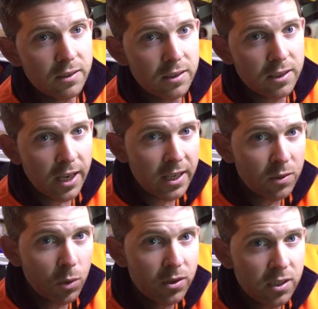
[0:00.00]

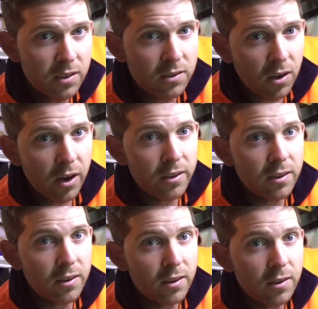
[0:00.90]
detect what's inside
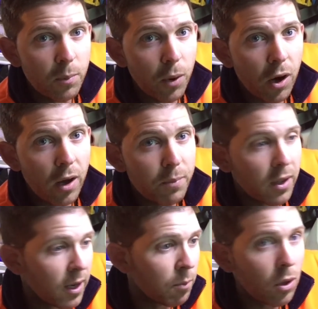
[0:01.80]
the pipe,
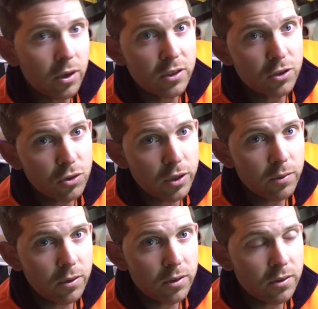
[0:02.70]
like a blockage of tree
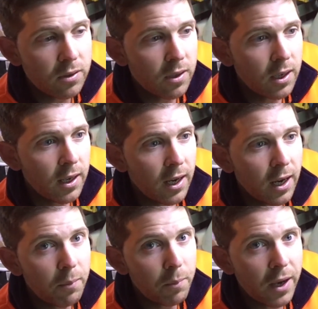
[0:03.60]
roots,
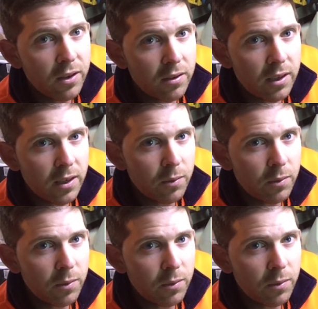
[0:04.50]
uh, manually.